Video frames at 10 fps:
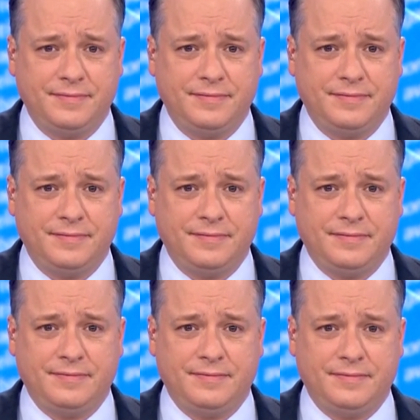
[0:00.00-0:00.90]

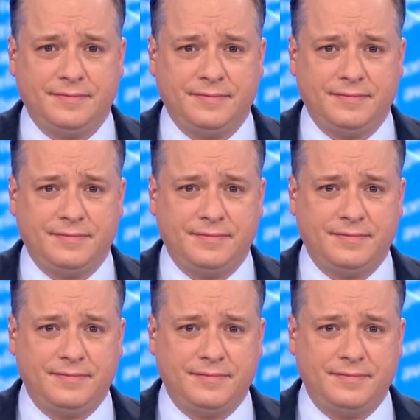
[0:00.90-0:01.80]

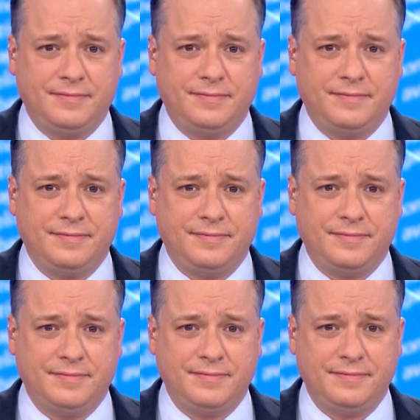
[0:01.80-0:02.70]

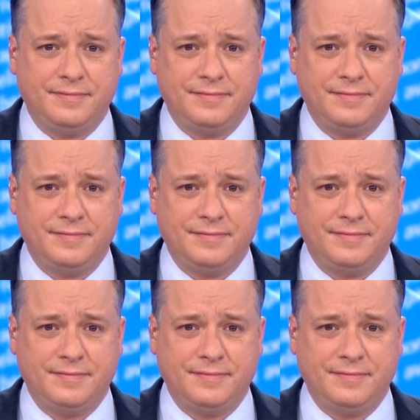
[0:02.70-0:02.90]
[no speech]